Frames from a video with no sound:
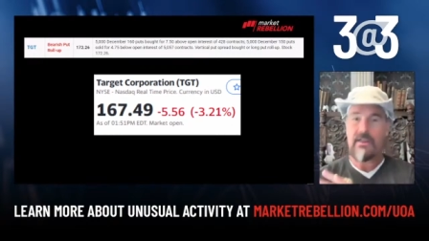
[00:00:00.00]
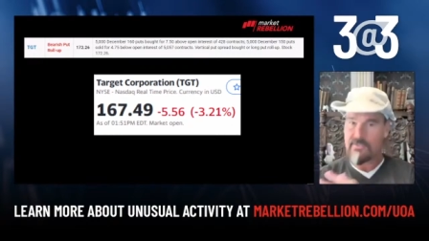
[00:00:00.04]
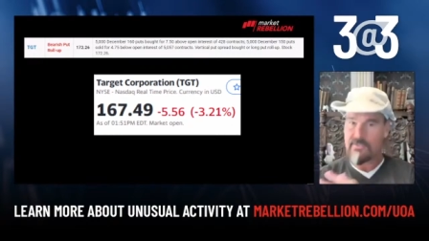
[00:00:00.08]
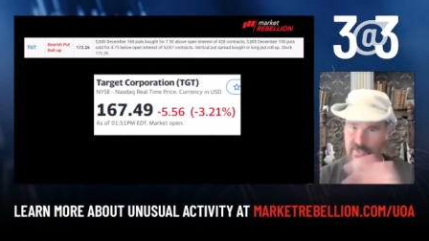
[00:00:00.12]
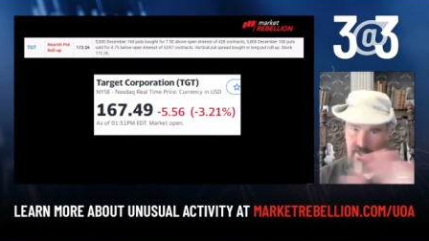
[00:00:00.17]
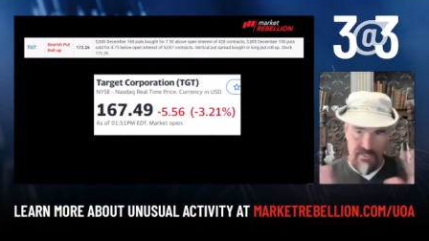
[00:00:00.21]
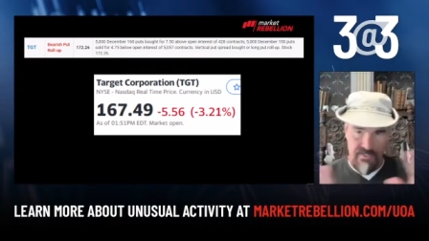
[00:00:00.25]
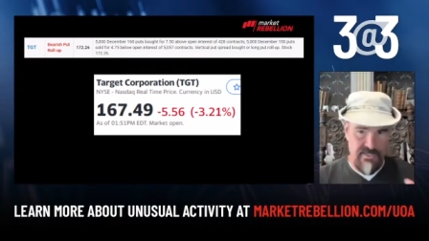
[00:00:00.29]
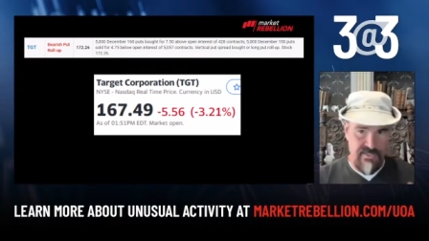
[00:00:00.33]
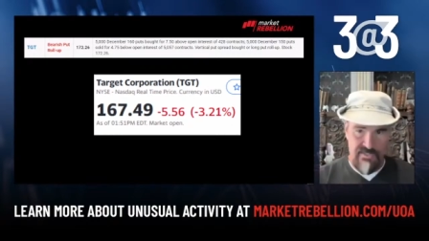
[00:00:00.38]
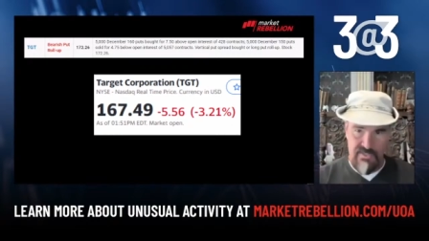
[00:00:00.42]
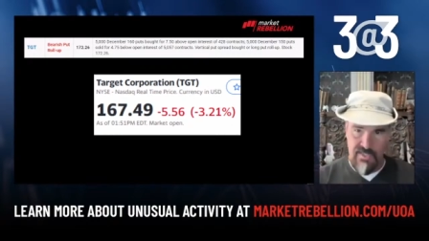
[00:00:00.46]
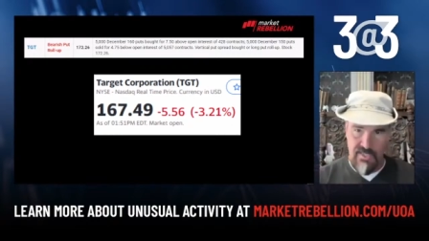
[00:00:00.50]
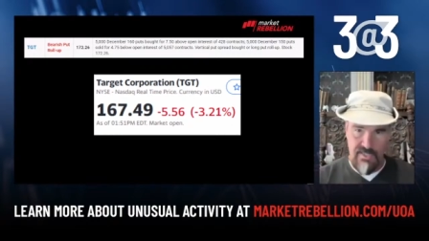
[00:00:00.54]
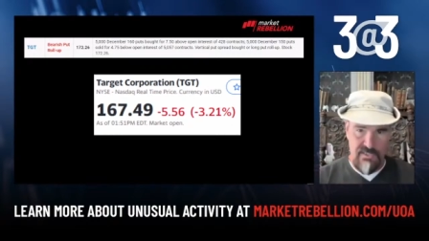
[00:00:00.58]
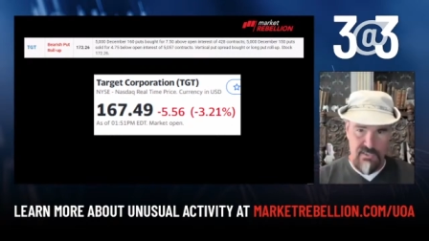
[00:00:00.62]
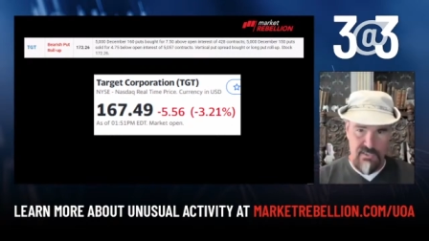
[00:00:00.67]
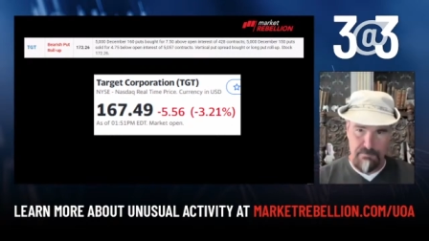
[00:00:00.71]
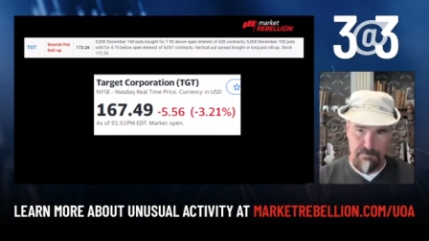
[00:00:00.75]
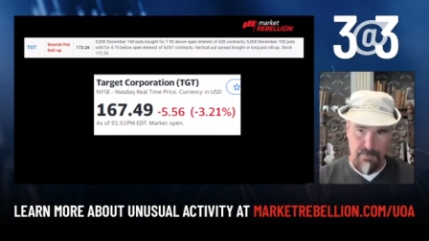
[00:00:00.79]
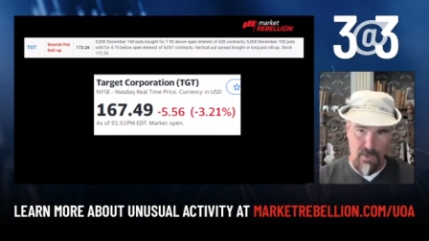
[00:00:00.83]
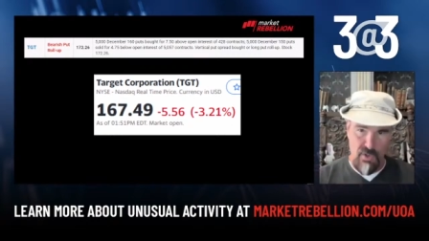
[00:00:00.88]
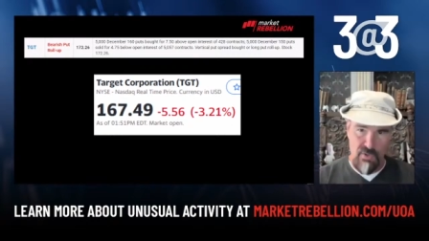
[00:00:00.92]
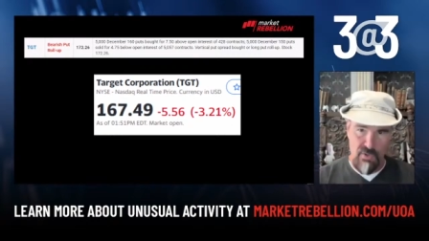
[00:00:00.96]
doesn't
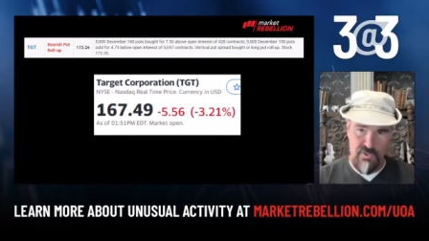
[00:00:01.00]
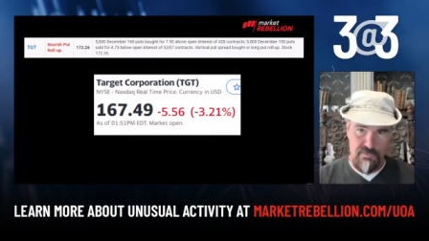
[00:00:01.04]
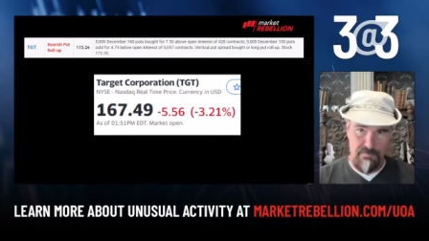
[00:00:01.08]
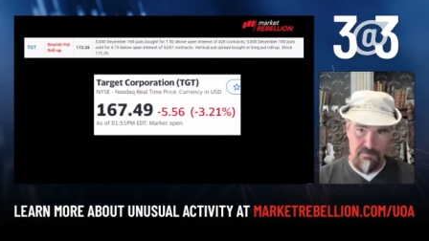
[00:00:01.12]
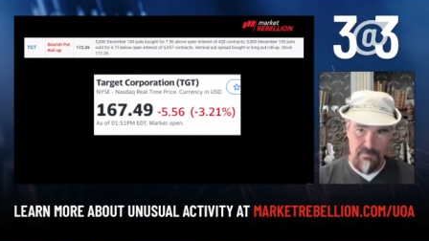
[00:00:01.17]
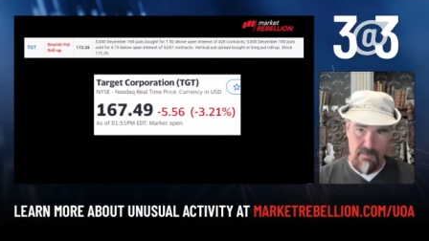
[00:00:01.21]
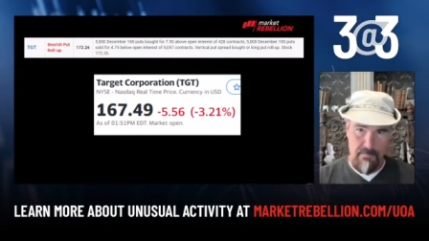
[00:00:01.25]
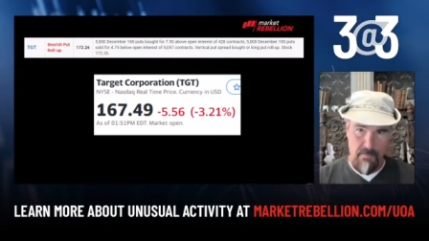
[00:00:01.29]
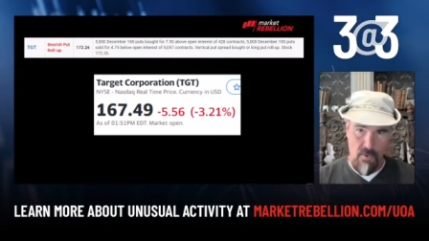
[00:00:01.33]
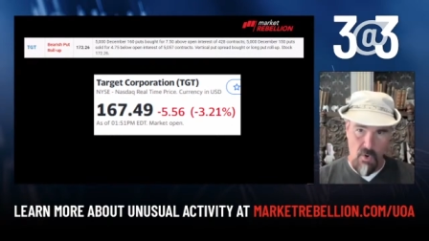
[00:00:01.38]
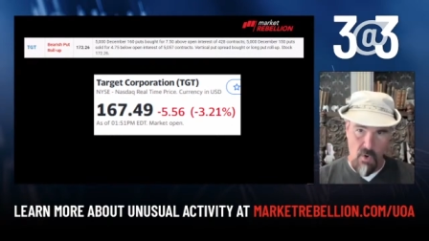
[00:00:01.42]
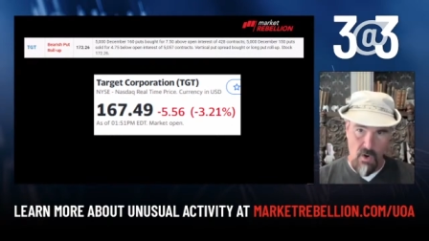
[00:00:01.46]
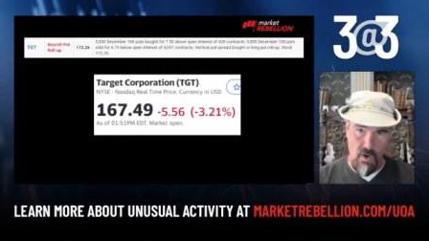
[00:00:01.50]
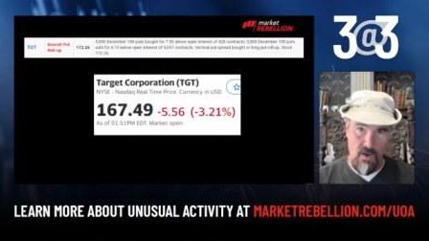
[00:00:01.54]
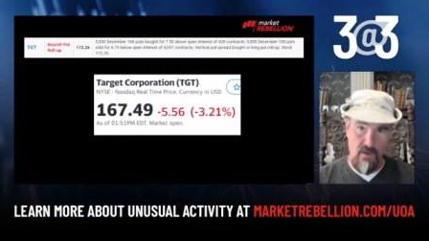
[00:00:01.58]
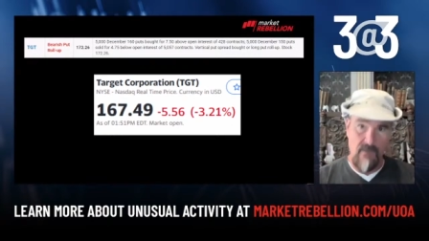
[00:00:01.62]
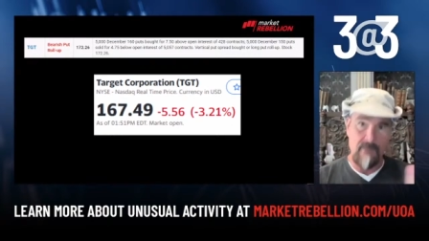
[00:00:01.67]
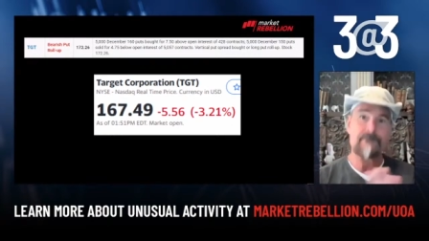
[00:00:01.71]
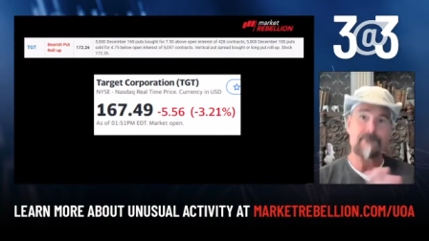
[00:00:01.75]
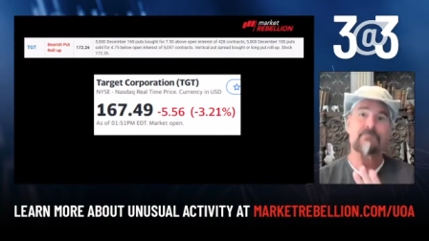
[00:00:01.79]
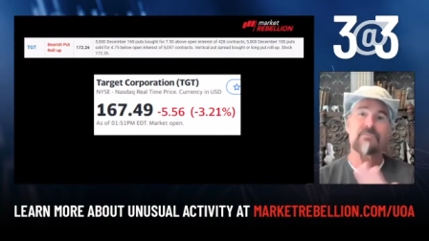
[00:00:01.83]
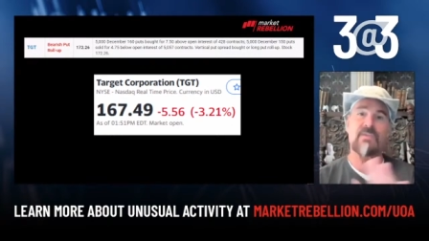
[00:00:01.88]
expose me more.